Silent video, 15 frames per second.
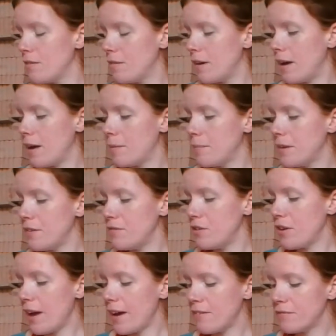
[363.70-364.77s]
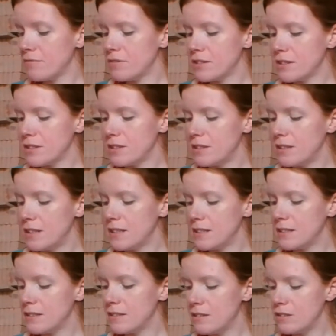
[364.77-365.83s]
If you have these